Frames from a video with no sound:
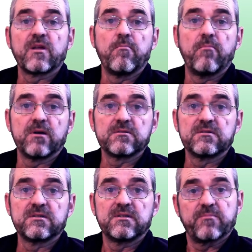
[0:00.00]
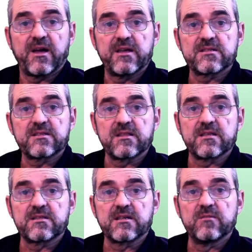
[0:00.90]
But my
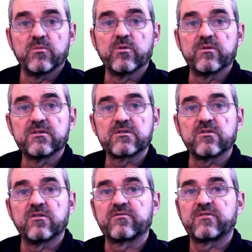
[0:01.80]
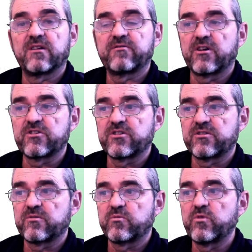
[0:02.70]
statistical models of a
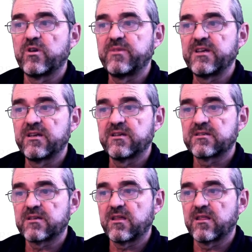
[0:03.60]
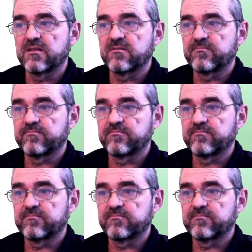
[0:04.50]
function will be, say that